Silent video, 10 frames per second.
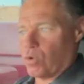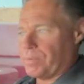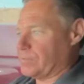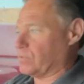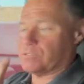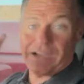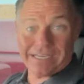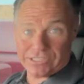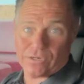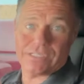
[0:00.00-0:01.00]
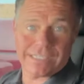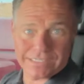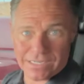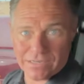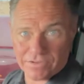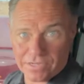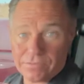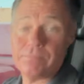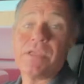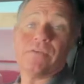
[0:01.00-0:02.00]
people finally starting to take delivery of
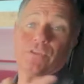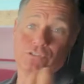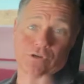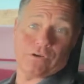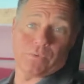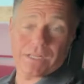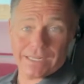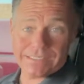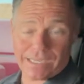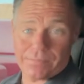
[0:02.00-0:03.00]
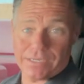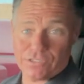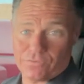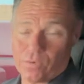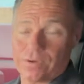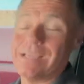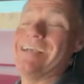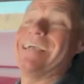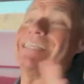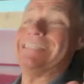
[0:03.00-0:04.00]
them, they're starting to realize how much Ford
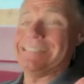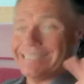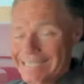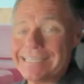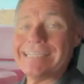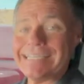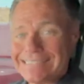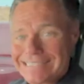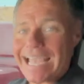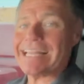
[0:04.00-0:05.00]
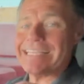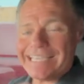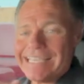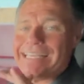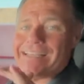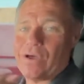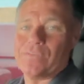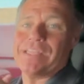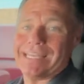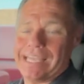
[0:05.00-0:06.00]
didn't exactly hit it on
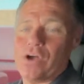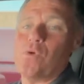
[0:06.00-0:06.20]
the nail